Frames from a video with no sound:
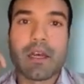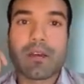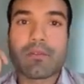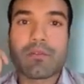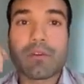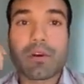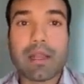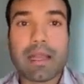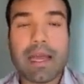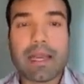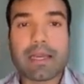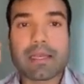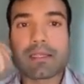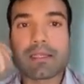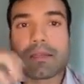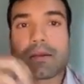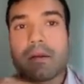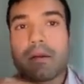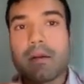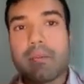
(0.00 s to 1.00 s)
And for
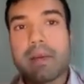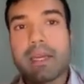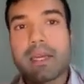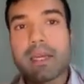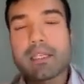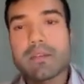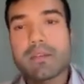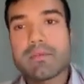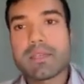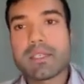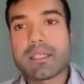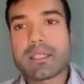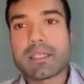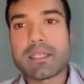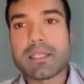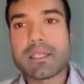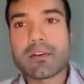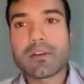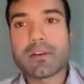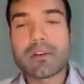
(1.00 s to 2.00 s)
last, because of this
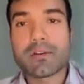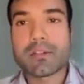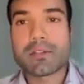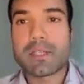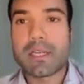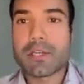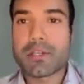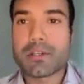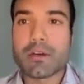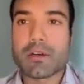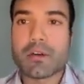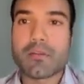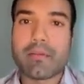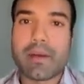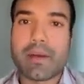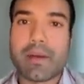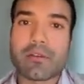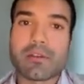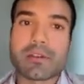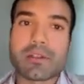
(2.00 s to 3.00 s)
asynchronous nature of
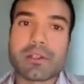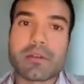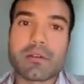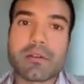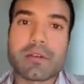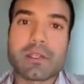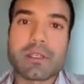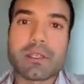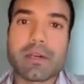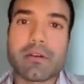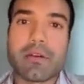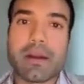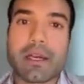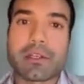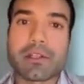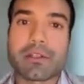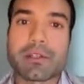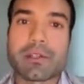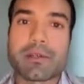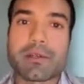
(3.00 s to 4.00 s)
microservice
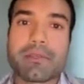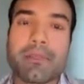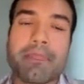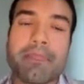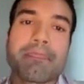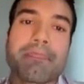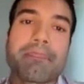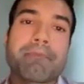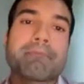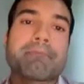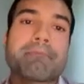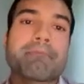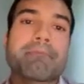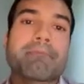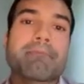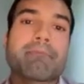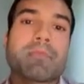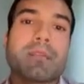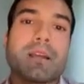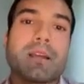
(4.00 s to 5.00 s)
interactions,
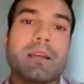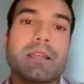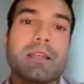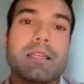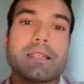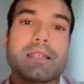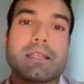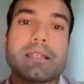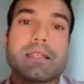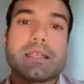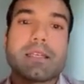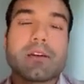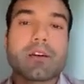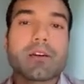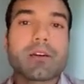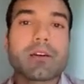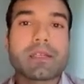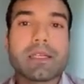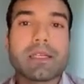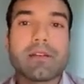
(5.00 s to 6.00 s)
these
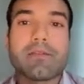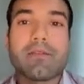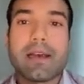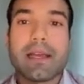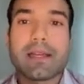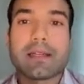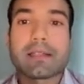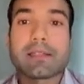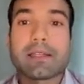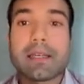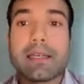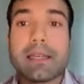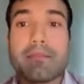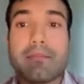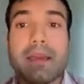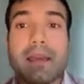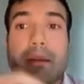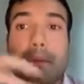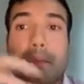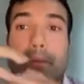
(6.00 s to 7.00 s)
asynchronous events, they
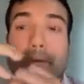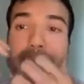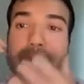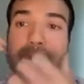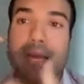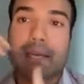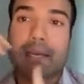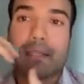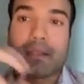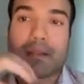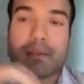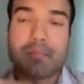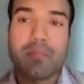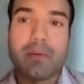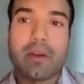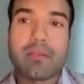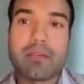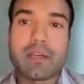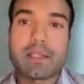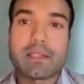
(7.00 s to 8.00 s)
may impact their
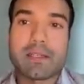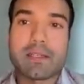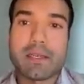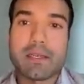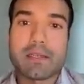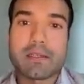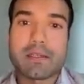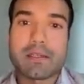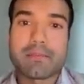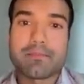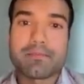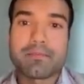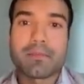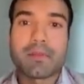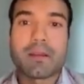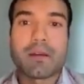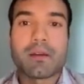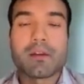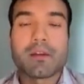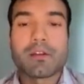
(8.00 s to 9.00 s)
private states.
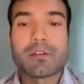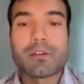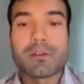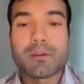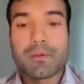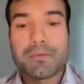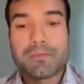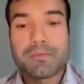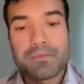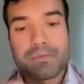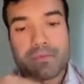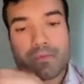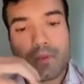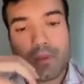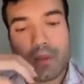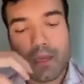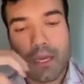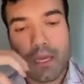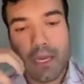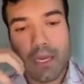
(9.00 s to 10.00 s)
So
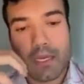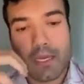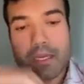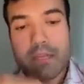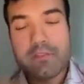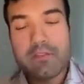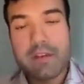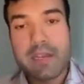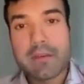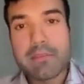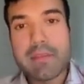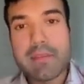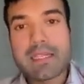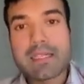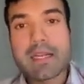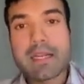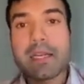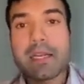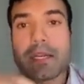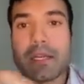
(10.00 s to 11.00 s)
an event
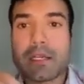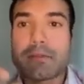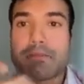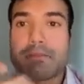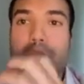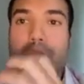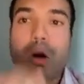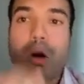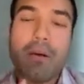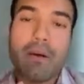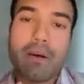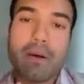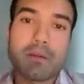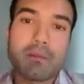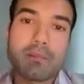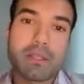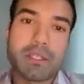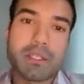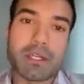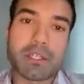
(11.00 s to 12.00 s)
basically installs a
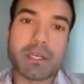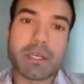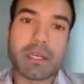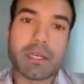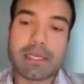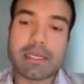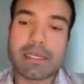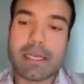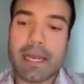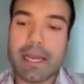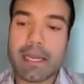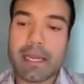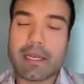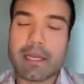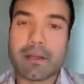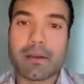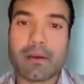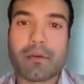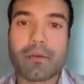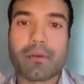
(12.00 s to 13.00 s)
computation
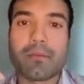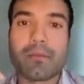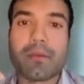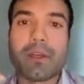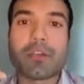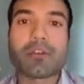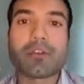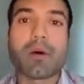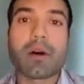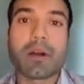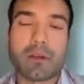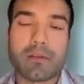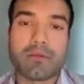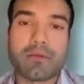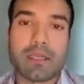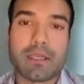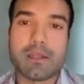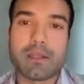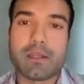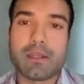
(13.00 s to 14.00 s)
inside each one of
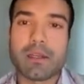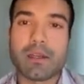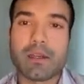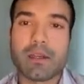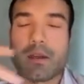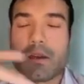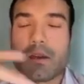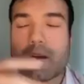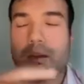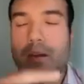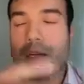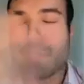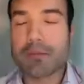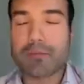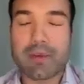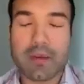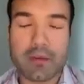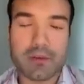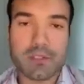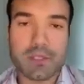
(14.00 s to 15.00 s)
these,
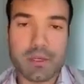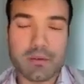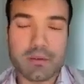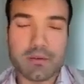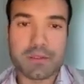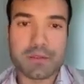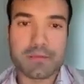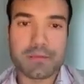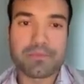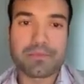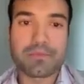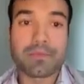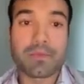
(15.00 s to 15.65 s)
each microservice.